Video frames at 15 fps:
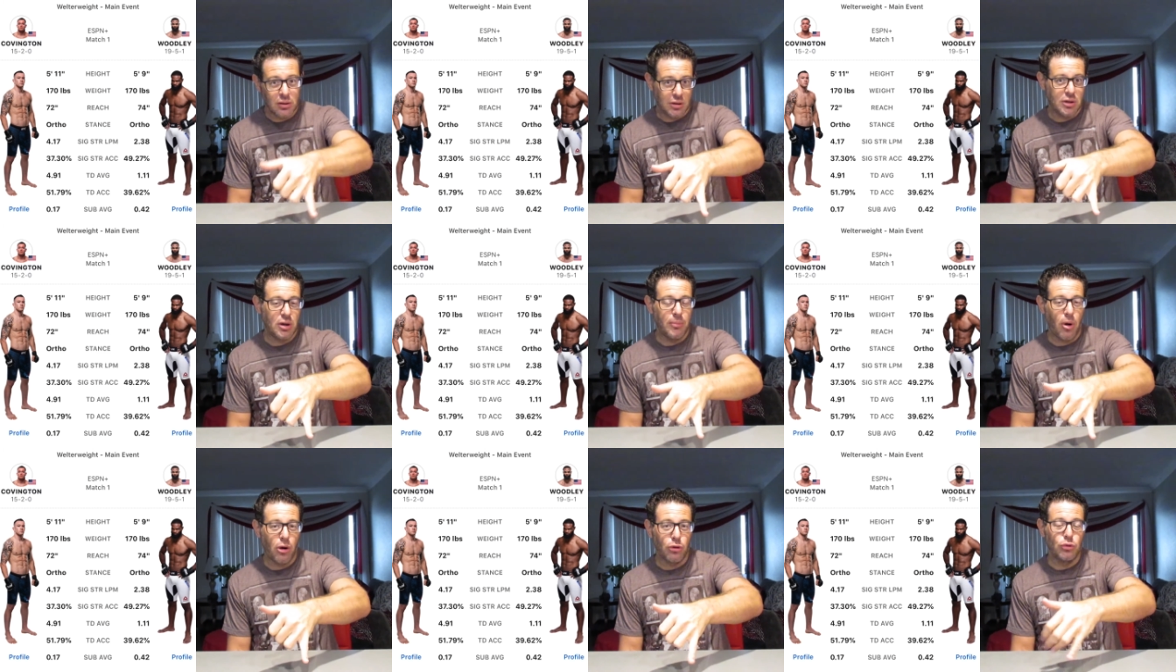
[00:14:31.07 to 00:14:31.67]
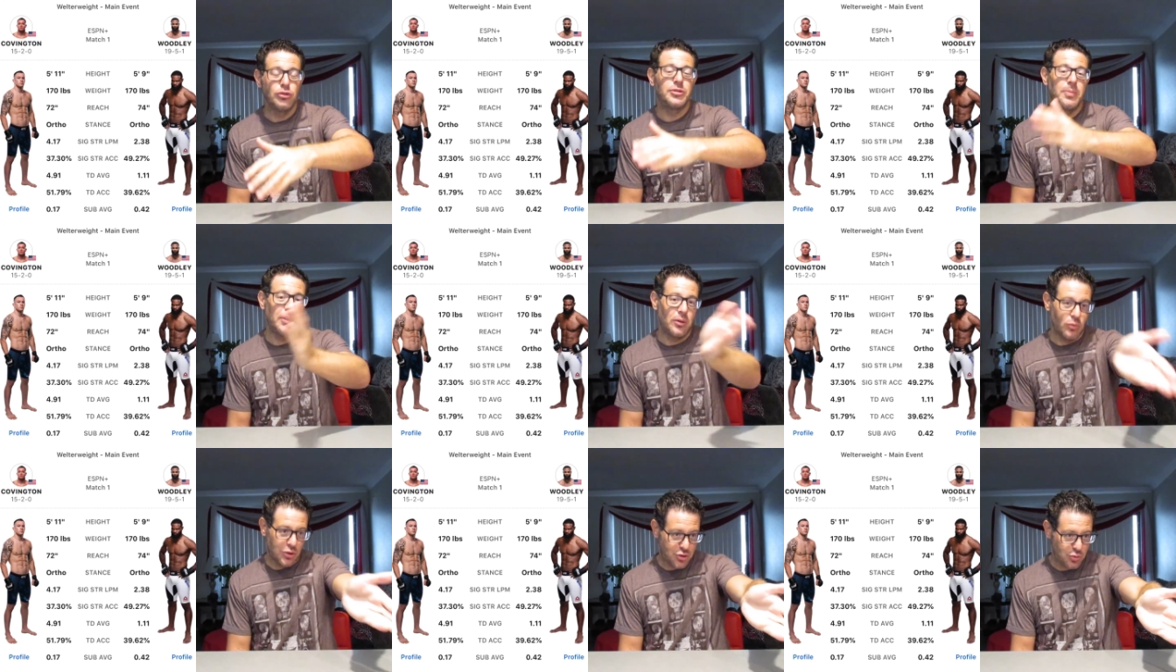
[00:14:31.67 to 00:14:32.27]
Kamaru
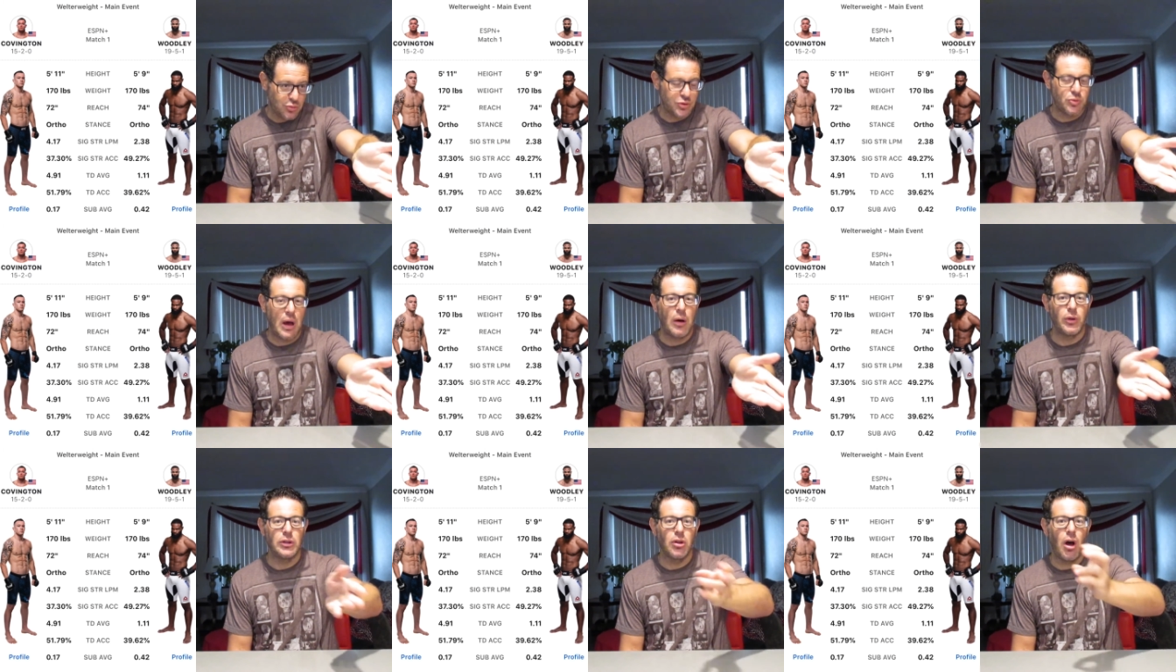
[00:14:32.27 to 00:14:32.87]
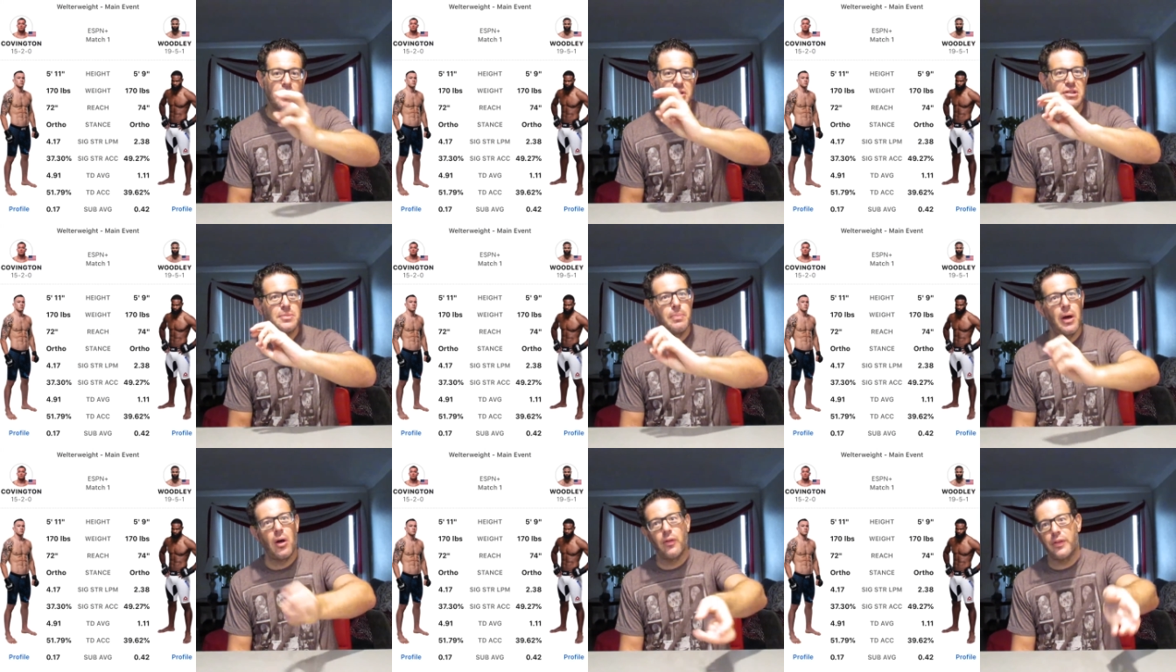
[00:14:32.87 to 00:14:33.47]
Usman, which was how he lost his
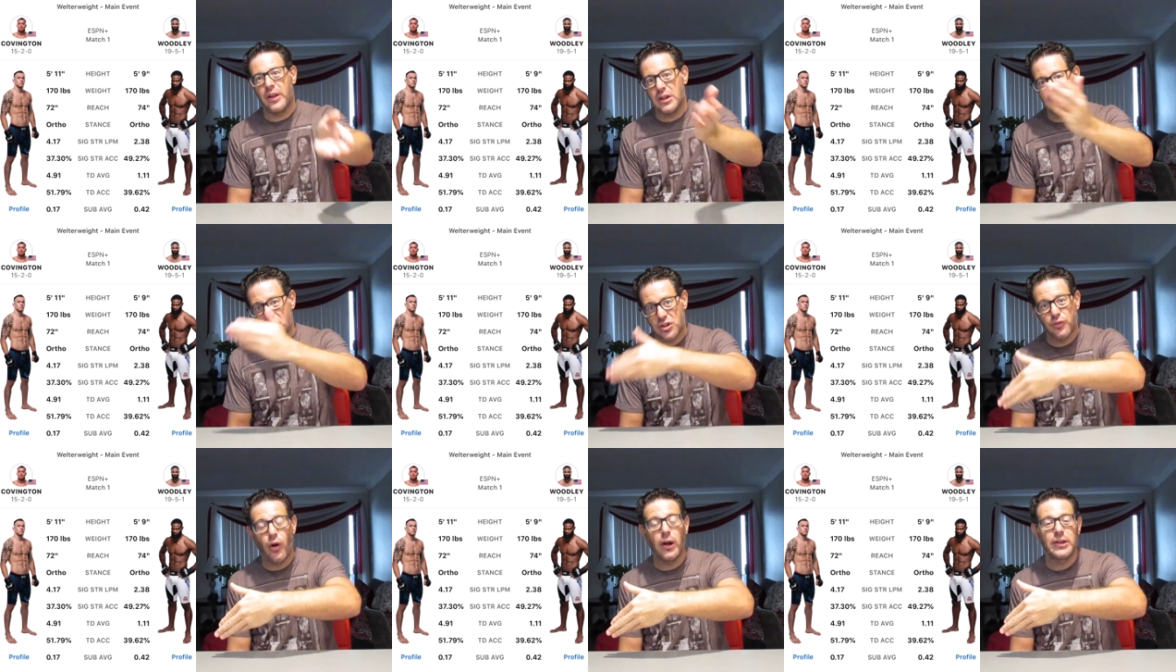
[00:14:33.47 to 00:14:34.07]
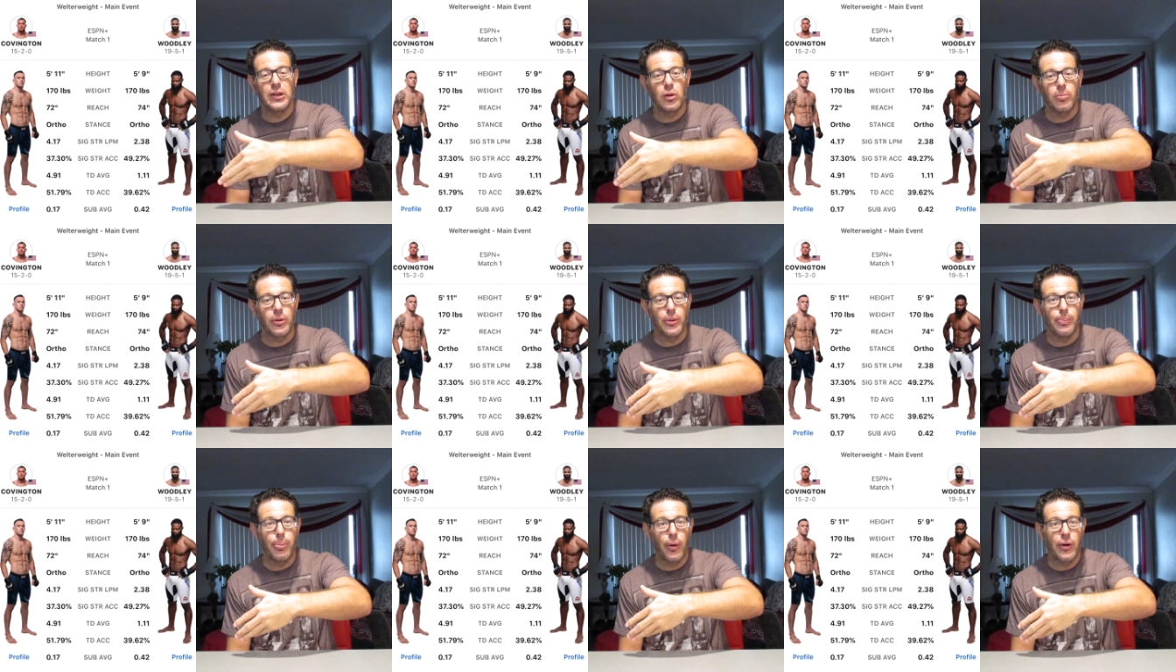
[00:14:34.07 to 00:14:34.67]
belt, and then he just fought
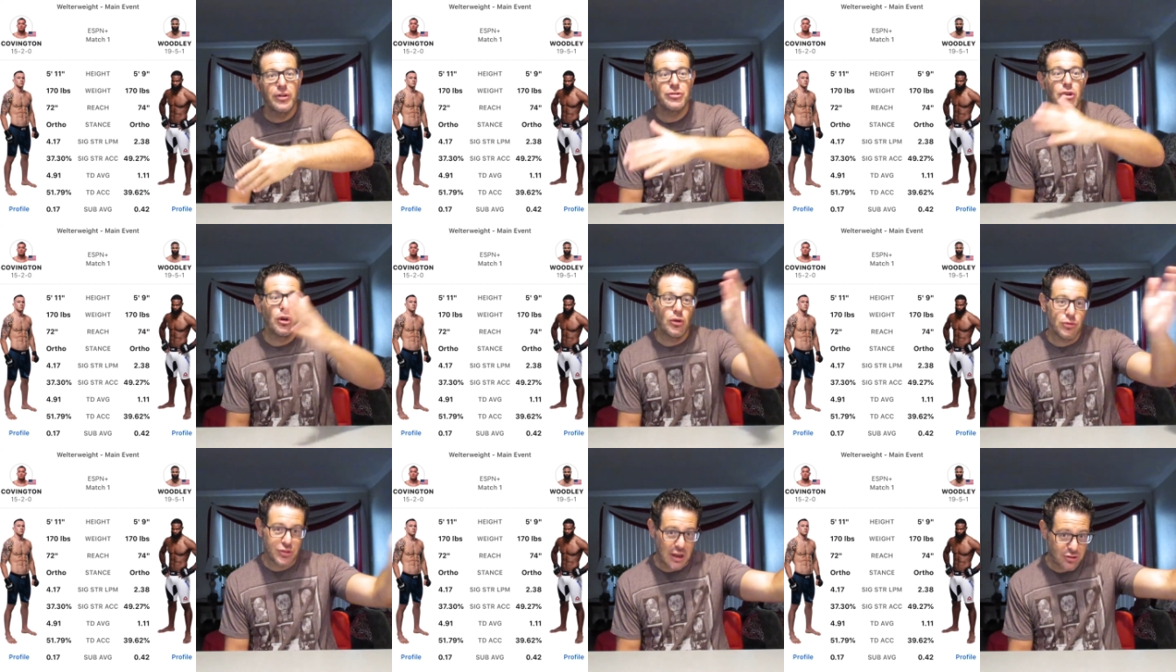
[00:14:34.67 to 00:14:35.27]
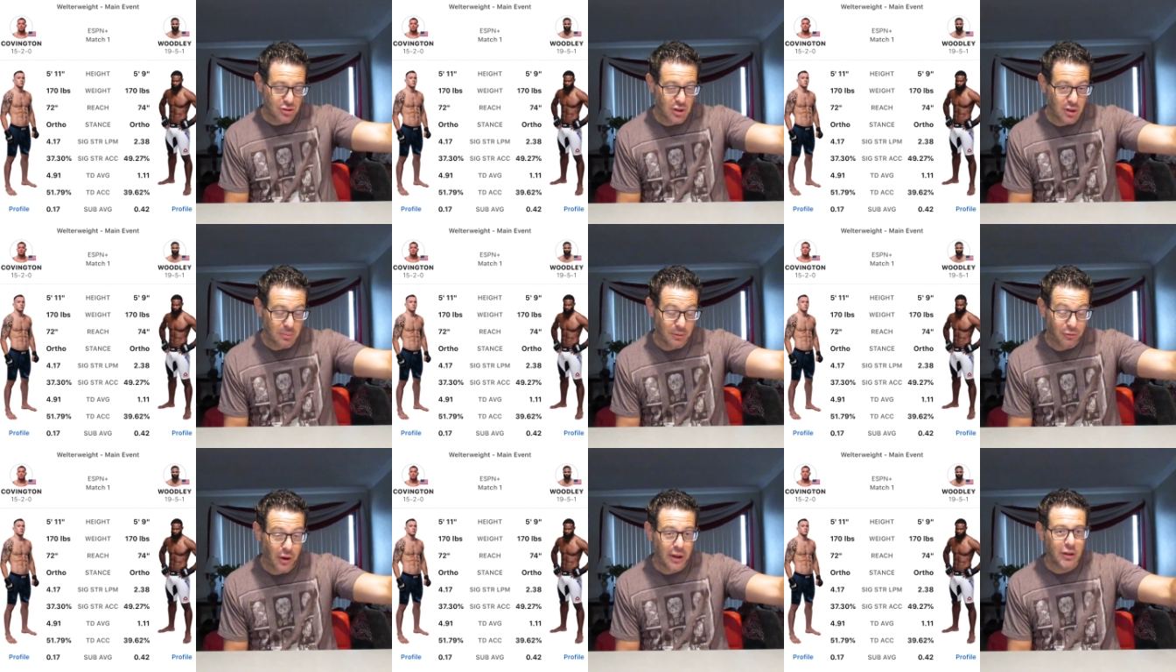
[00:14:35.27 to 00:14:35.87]
Gilbert Burns, who's actually going to
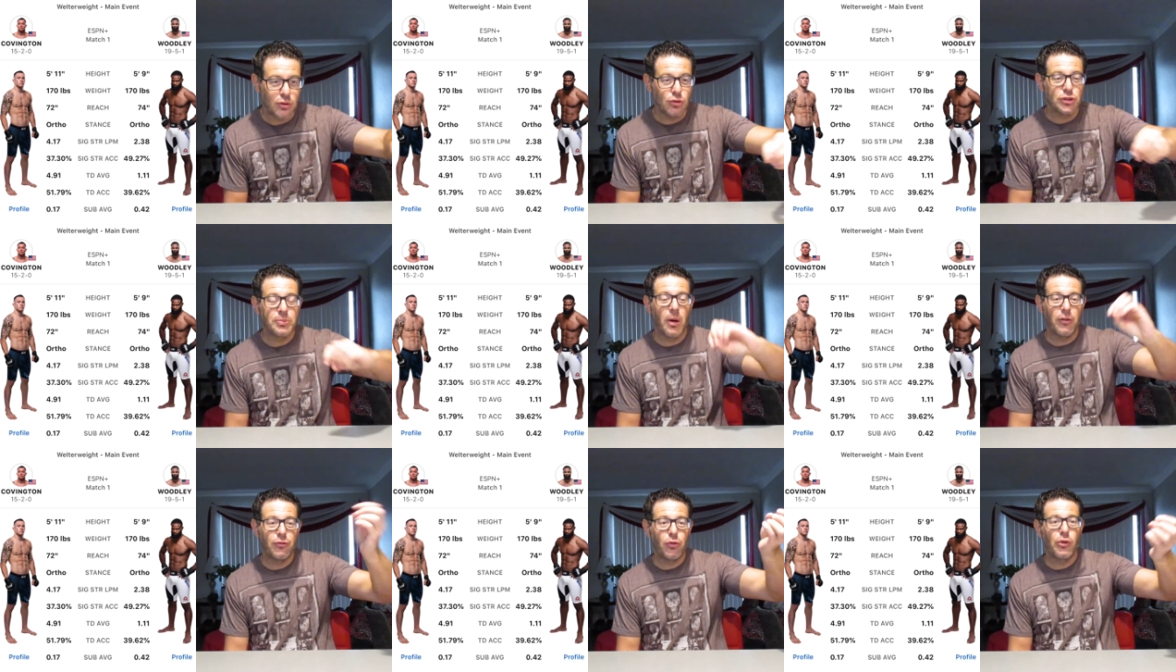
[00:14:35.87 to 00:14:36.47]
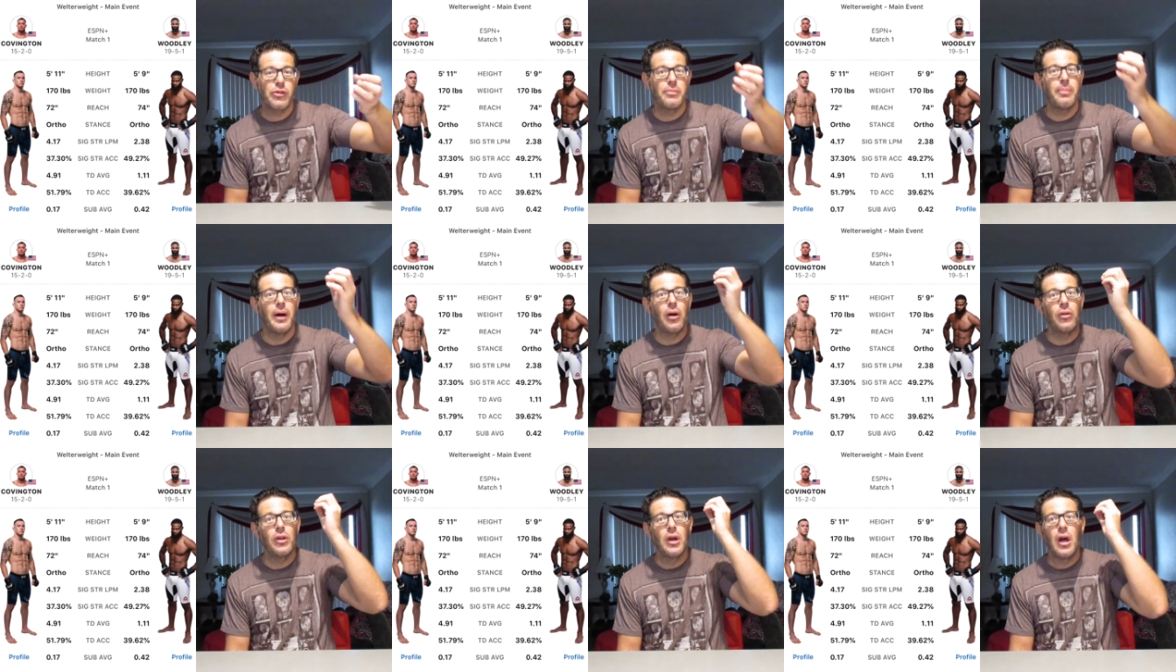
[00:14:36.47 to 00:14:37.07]
be fighting Usman for the
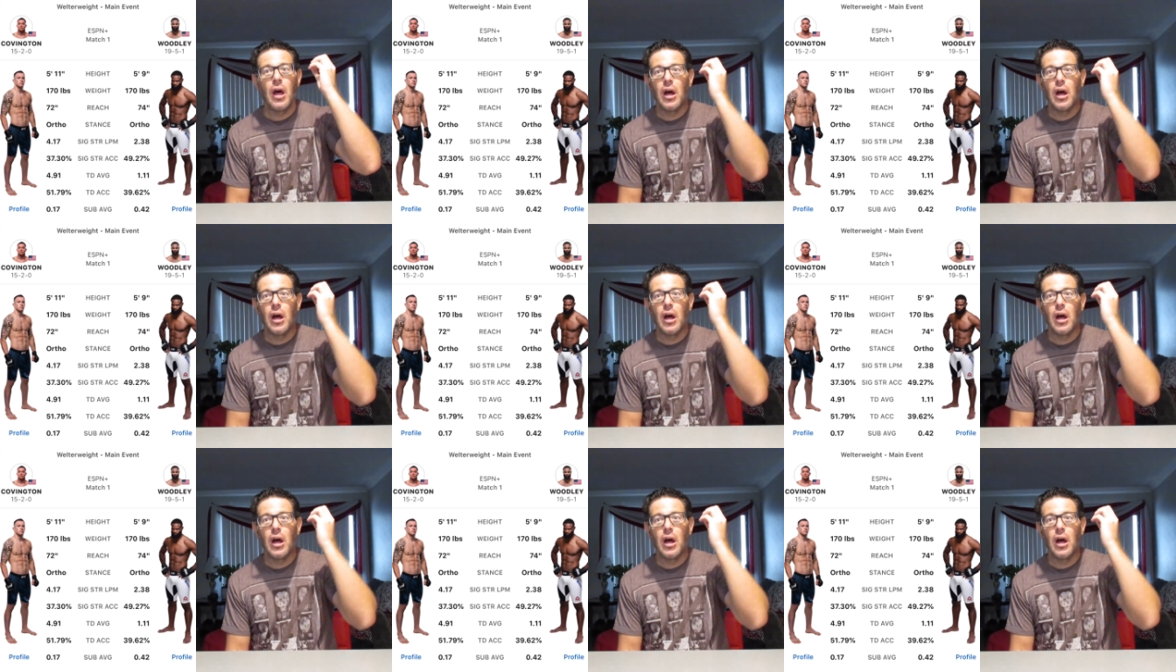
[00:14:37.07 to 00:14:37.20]
belt.